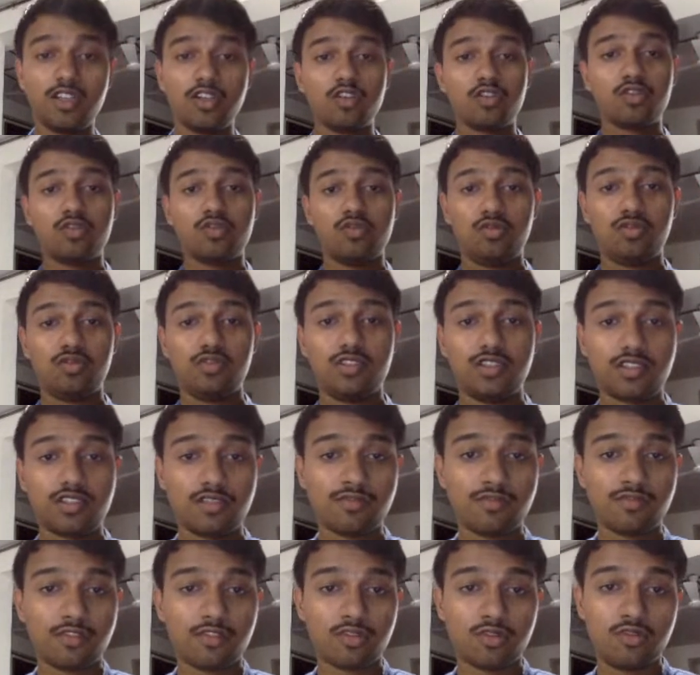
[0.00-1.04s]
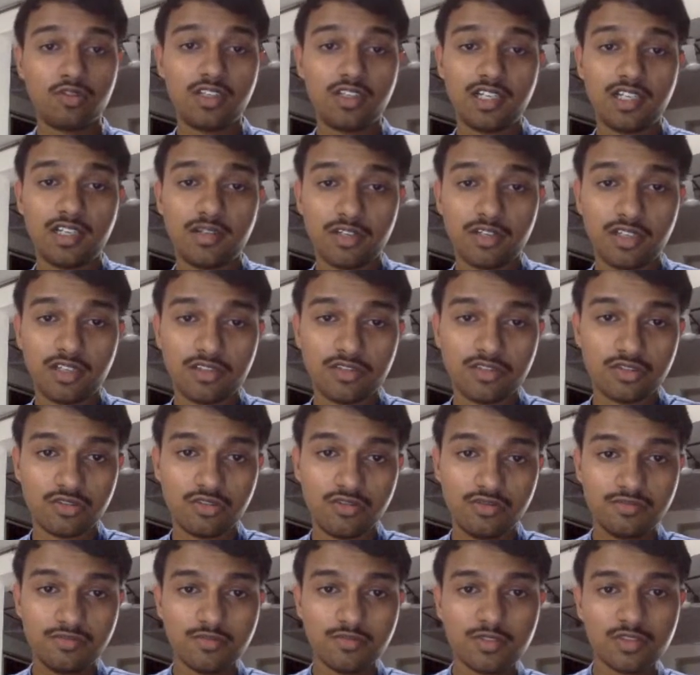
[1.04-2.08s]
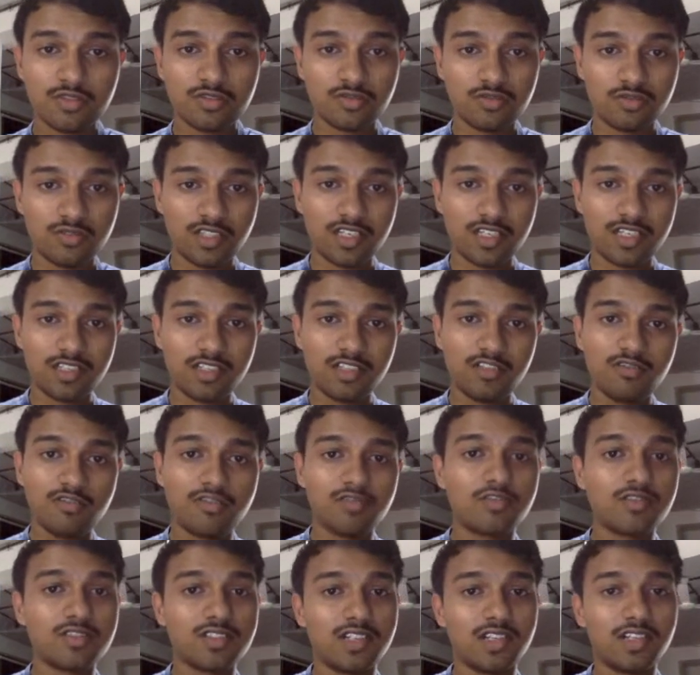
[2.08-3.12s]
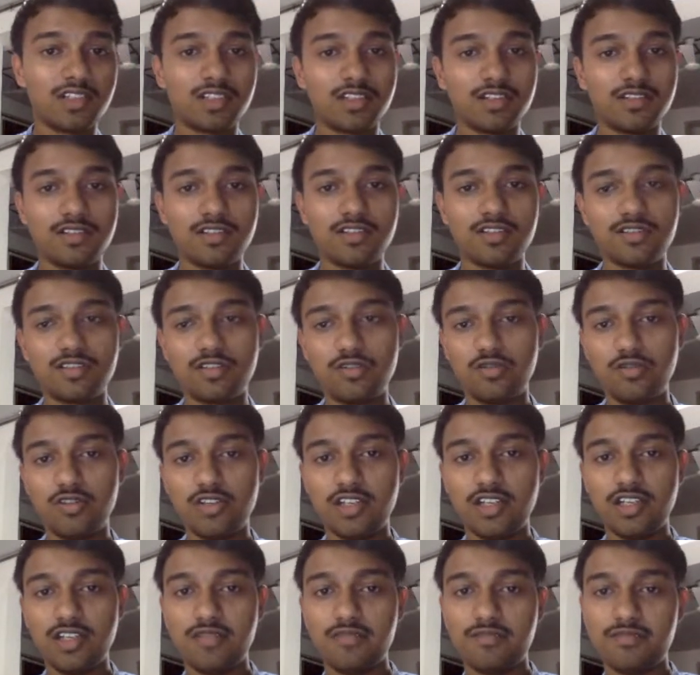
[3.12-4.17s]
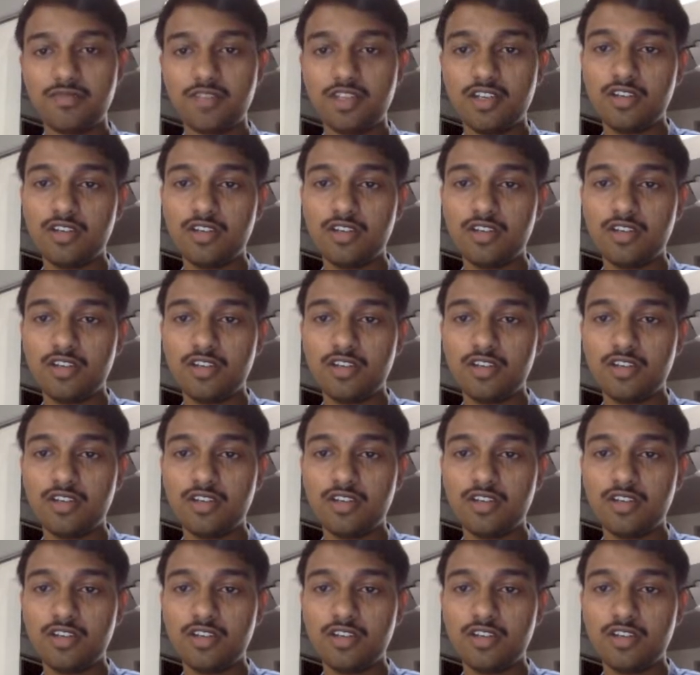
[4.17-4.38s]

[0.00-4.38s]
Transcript: So this is for old eLab. I'll show. So directly you have to select in this the old eLab.